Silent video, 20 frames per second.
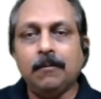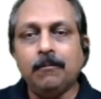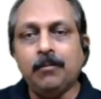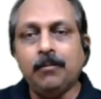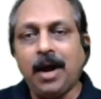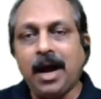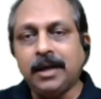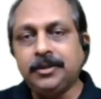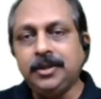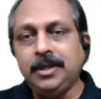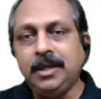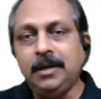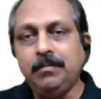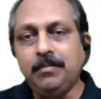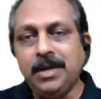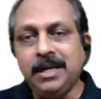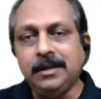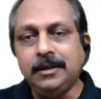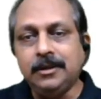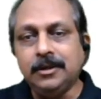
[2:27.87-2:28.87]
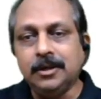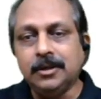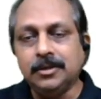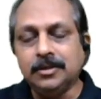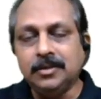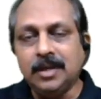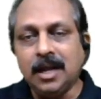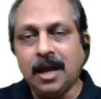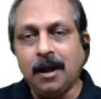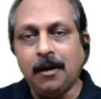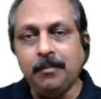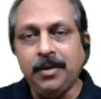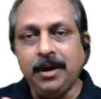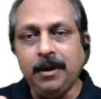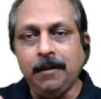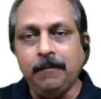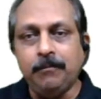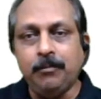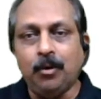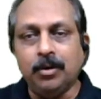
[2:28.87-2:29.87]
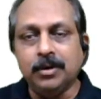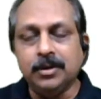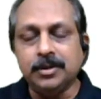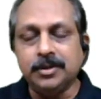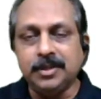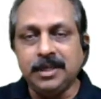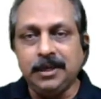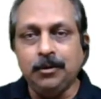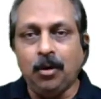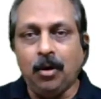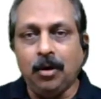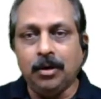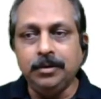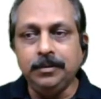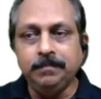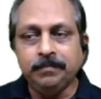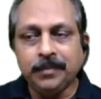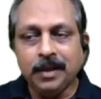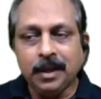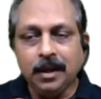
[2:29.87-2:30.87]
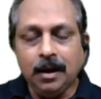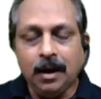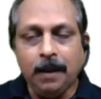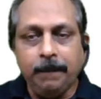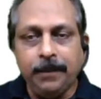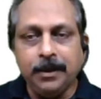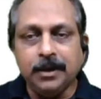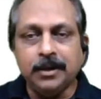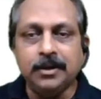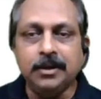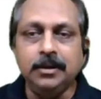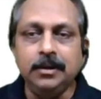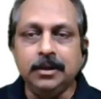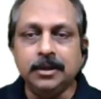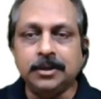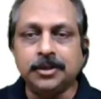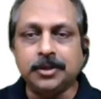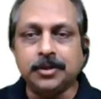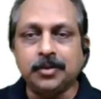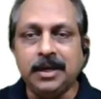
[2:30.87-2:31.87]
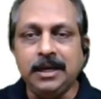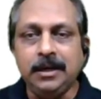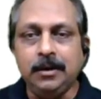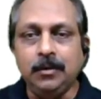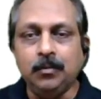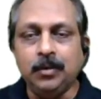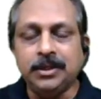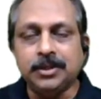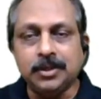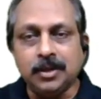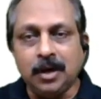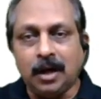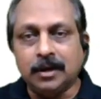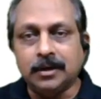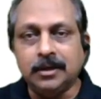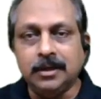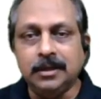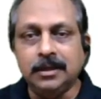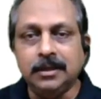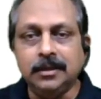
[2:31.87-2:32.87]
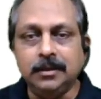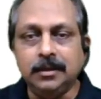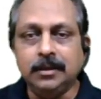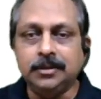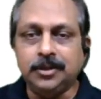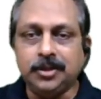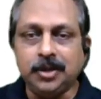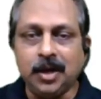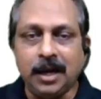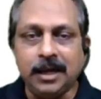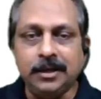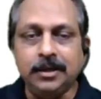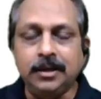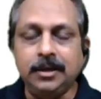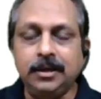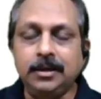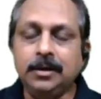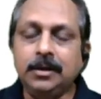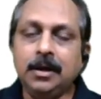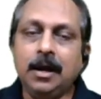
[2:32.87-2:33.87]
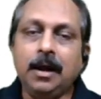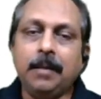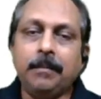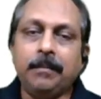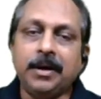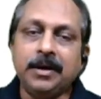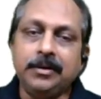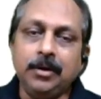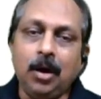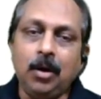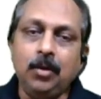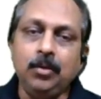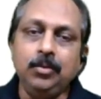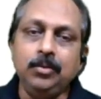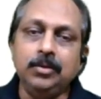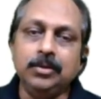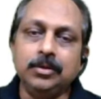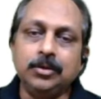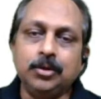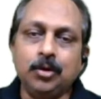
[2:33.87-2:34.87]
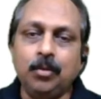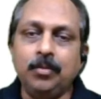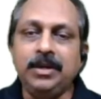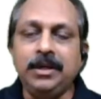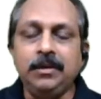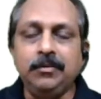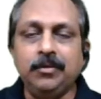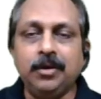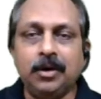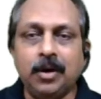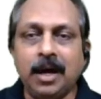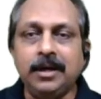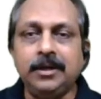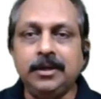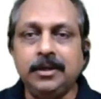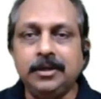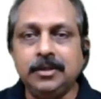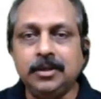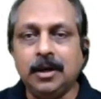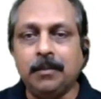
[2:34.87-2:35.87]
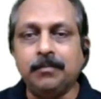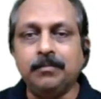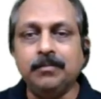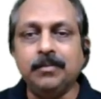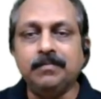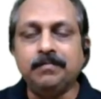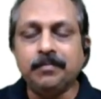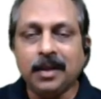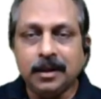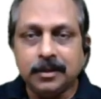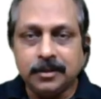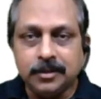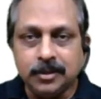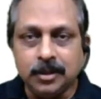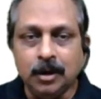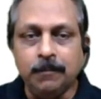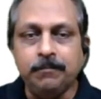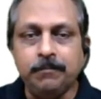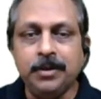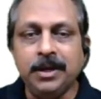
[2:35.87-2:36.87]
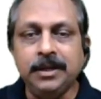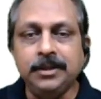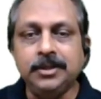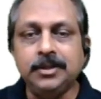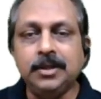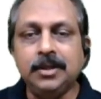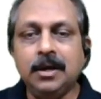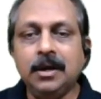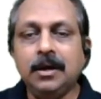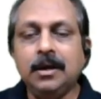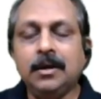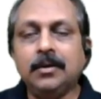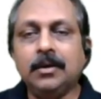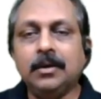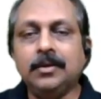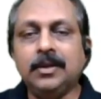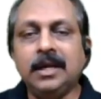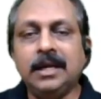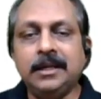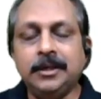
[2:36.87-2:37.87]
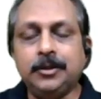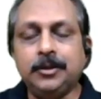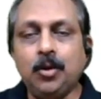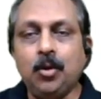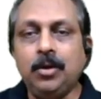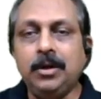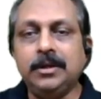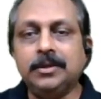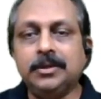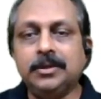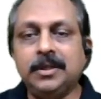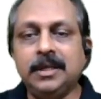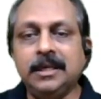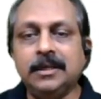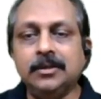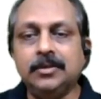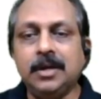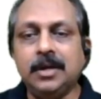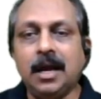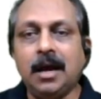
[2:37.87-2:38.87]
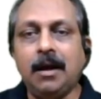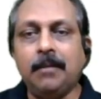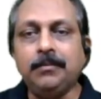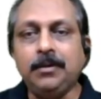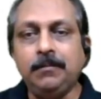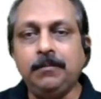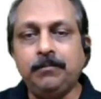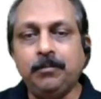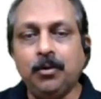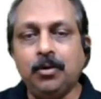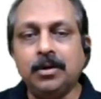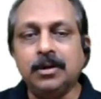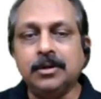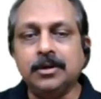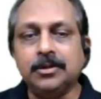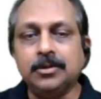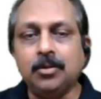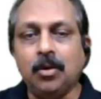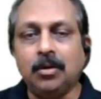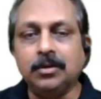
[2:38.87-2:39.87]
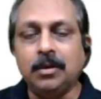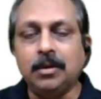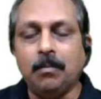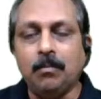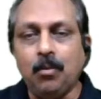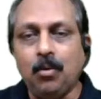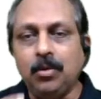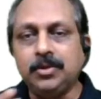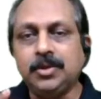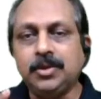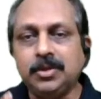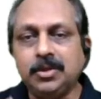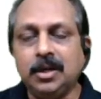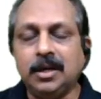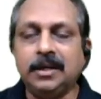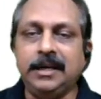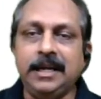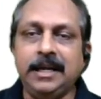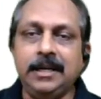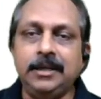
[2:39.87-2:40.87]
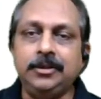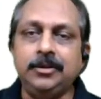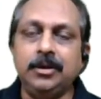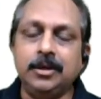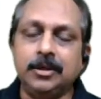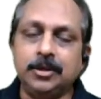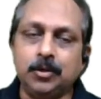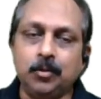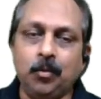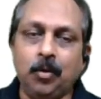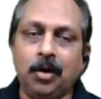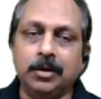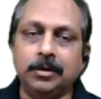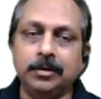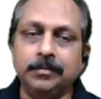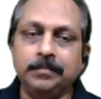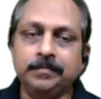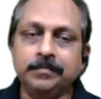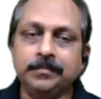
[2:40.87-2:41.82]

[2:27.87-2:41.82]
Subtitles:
vaccine makers, they have been focusing on a particular strain which started in China, but now so many varieties have surfaced. The editorial says they have to focus on the most dangerous one,